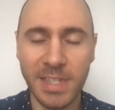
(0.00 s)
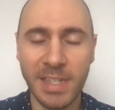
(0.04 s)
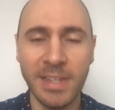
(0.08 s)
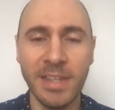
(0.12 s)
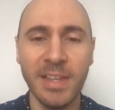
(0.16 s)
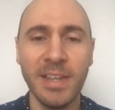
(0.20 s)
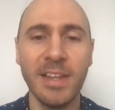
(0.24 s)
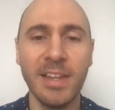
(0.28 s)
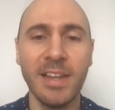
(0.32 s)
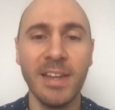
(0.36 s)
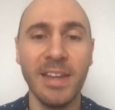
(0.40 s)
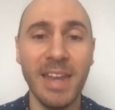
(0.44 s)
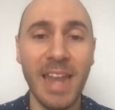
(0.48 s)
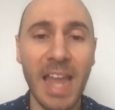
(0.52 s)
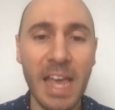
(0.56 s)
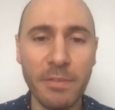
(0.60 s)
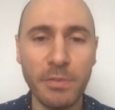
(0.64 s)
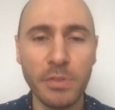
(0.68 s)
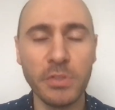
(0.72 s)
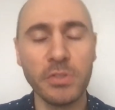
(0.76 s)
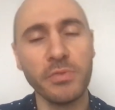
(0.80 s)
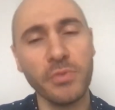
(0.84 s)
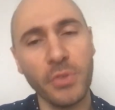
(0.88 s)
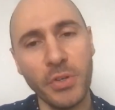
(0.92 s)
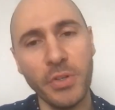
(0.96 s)
He
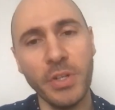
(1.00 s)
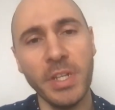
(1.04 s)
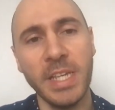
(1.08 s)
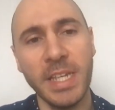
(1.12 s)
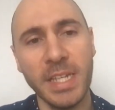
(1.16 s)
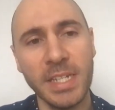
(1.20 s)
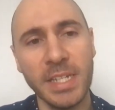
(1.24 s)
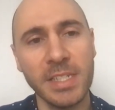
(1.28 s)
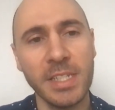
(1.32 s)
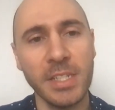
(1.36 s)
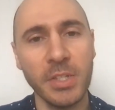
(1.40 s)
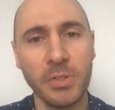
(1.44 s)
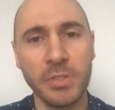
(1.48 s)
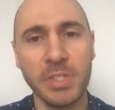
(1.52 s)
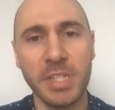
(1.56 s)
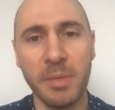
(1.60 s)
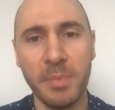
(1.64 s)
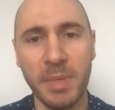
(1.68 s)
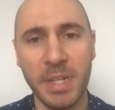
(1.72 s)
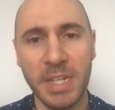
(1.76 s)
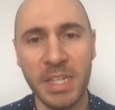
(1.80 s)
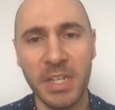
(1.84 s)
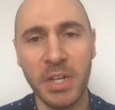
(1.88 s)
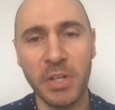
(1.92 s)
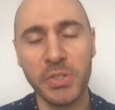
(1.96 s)
levelled Rooney as the
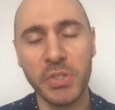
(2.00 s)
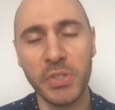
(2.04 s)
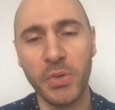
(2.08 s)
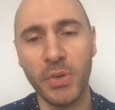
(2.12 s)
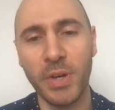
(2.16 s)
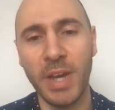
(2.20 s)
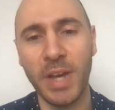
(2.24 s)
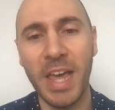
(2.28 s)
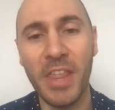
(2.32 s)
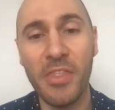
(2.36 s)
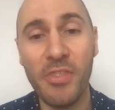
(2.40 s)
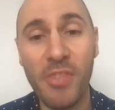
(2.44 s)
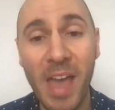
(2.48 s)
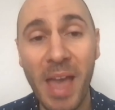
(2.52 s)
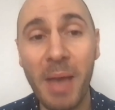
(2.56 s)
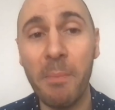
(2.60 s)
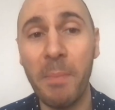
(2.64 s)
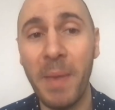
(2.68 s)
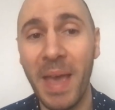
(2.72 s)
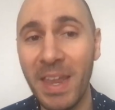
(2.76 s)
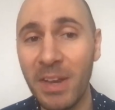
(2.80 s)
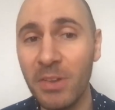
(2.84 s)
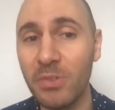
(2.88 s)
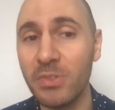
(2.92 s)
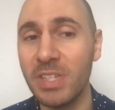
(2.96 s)
all-time leading goal scorer, and
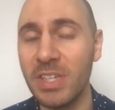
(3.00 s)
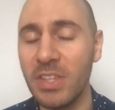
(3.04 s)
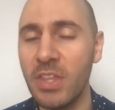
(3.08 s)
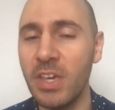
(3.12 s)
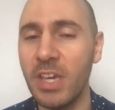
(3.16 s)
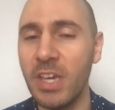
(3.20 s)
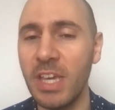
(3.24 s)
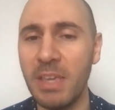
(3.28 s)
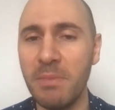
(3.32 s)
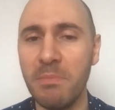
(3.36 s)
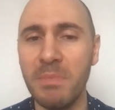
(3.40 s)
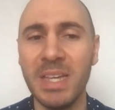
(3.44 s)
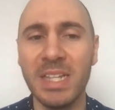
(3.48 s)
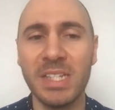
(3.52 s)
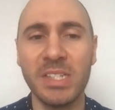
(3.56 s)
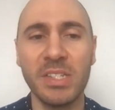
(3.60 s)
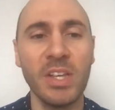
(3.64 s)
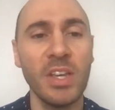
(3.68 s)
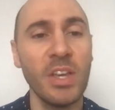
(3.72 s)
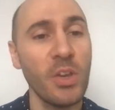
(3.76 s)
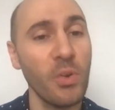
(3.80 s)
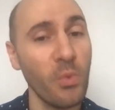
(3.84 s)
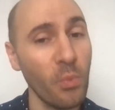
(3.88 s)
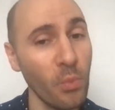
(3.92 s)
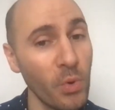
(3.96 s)
that penalty that he missed
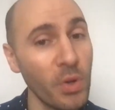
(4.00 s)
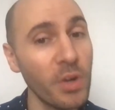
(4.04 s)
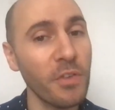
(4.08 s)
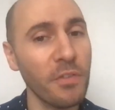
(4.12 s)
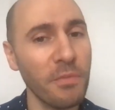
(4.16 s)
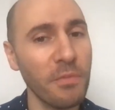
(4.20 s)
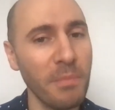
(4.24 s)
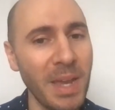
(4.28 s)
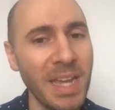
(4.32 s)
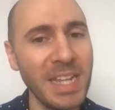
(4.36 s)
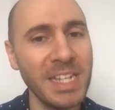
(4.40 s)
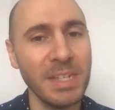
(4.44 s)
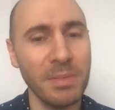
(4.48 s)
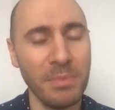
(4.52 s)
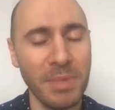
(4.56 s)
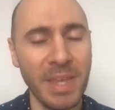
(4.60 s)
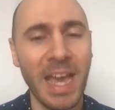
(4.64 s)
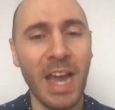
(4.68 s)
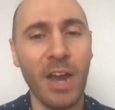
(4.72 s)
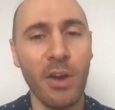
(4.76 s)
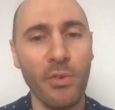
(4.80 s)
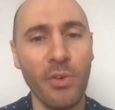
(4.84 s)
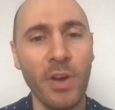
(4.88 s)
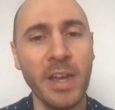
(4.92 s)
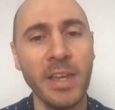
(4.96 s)
would have made him the
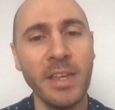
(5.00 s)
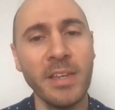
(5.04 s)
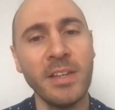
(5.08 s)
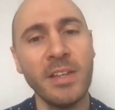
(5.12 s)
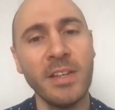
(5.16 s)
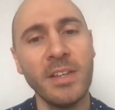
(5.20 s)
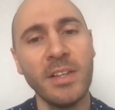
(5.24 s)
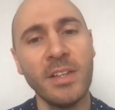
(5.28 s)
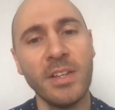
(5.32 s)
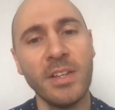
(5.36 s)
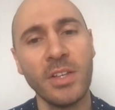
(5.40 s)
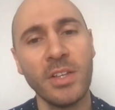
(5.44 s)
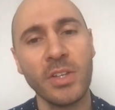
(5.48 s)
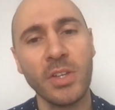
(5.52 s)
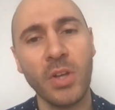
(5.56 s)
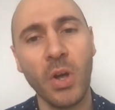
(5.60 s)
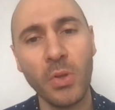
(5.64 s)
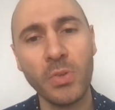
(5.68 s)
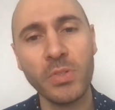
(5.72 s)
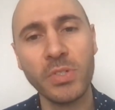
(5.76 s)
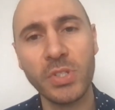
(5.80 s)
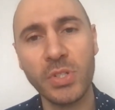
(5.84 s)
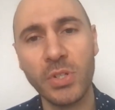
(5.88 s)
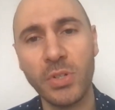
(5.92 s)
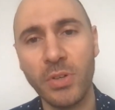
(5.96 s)
outright
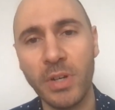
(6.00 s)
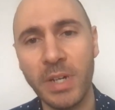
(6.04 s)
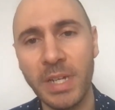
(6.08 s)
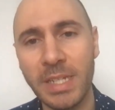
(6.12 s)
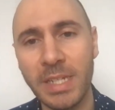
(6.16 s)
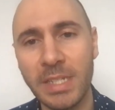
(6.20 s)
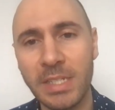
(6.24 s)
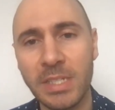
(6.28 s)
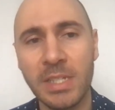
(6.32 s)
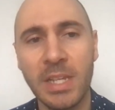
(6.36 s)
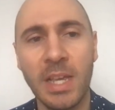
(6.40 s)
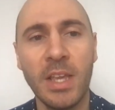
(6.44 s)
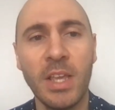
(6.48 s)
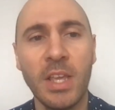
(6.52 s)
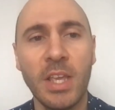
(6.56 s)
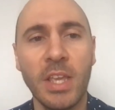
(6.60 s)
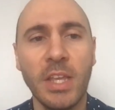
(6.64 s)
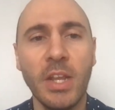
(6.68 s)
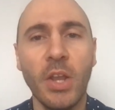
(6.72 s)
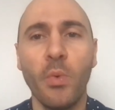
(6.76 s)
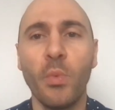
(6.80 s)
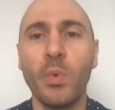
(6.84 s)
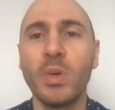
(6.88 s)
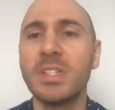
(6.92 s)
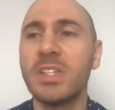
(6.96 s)
goal scorer. It
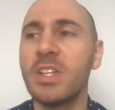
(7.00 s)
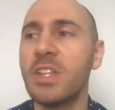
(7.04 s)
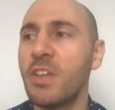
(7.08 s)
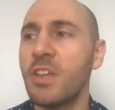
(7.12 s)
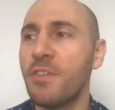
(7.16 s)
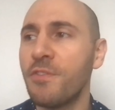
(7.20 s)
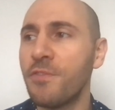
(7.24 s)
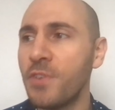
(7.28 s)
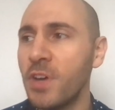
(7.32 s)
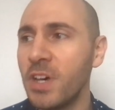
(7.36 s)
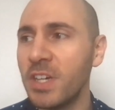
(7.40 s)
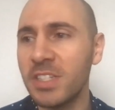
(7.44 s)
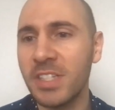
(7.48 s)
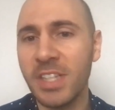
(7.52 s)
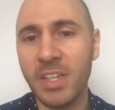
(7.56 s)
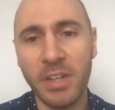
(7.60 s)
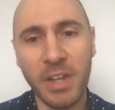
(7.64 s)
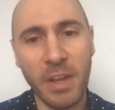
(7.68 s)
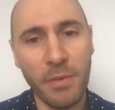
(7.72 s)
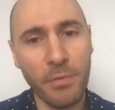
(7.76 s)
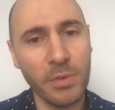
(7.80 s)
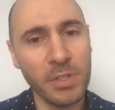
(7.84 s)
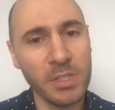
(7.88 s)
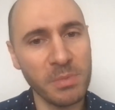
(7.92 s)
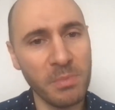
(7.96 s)
wasn't the first thing
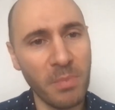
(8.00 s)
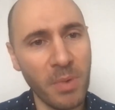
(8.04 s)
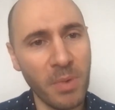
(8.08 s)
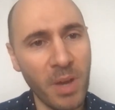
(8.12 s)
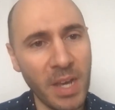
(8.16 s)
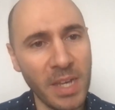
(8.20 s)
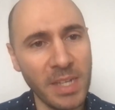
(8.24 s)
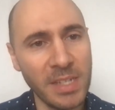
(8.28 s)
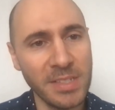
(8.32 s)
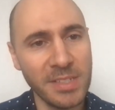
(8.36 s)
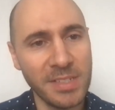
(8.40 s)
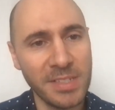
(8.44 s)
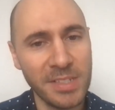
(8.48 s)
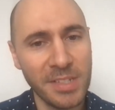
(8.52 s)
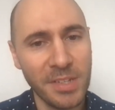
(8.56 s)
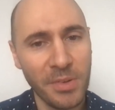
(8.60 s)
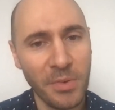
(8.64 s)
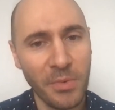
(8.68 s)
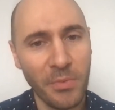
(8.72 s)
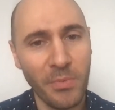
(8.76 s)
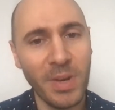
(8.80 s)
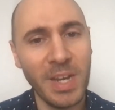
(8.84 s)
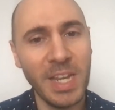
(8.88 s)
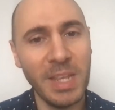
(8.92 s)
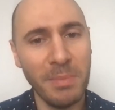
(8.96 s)
on everyone's minds
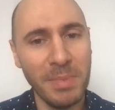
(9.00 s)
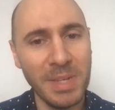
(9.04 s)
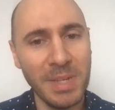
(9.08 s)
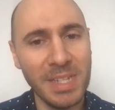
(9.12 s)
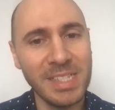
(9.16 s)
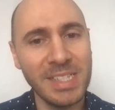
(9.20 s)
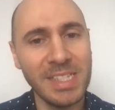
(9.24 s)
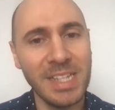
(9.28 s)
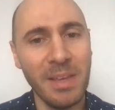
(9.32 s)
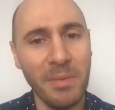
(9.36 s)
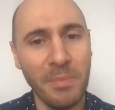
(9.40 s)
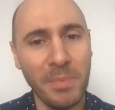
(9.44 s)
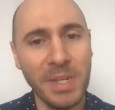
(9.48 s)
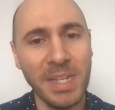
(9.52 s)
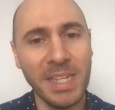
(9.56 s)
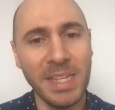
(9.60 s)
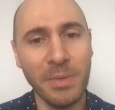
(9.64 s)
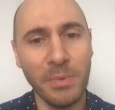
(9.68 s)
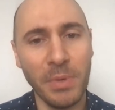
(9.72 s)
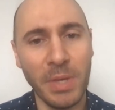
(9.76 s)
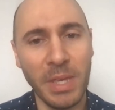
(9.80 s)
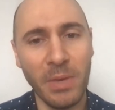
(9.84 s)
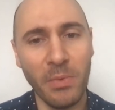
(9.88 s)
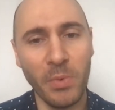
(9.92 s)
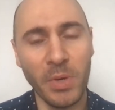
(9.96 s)
when he missed it, but
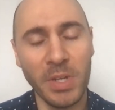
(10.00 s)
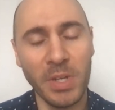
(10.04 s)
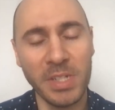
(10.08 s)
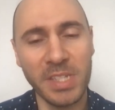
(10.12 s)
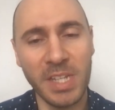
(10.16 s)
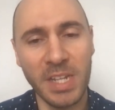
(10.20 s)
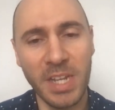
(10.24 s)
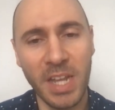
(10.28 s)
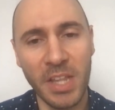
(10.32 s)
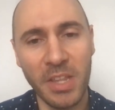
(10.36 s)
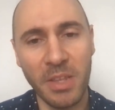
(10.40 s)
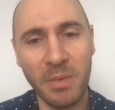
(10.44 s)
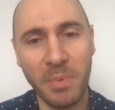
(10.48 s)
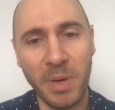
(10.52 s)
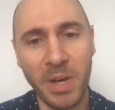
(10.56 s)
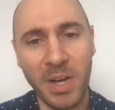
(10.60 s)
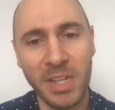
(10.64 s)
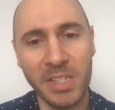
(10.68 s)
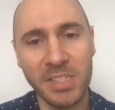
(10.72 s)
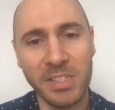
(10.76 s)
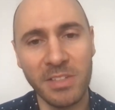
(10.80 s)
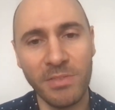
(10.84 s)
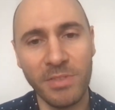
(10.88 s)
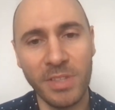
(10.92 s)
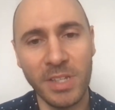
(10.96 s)
it was another
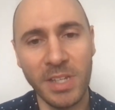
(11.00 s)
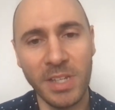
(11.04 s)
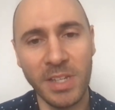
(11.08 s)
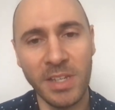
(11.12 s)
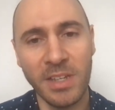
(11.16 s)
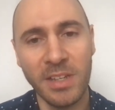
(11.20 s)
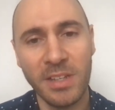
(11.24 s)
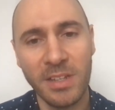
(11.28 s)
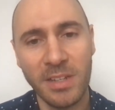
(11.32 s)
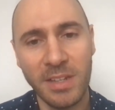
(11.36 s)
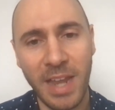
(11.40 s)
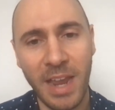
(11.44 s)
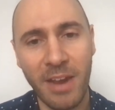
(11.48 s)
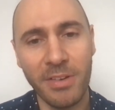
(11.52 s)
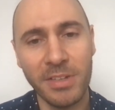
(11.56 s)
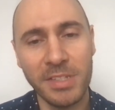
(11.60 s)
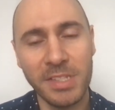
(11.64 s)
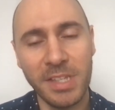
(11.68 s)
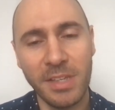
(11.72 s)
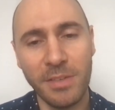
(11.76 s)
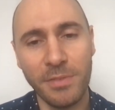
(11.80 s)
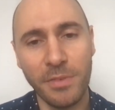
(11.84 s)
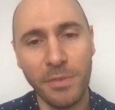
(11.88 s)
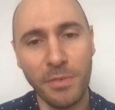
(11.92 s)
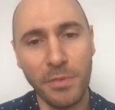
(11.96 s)
part of the
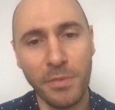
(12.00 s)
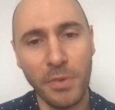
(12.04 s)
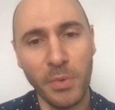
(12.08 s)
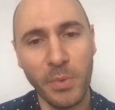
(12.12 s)
narrative, if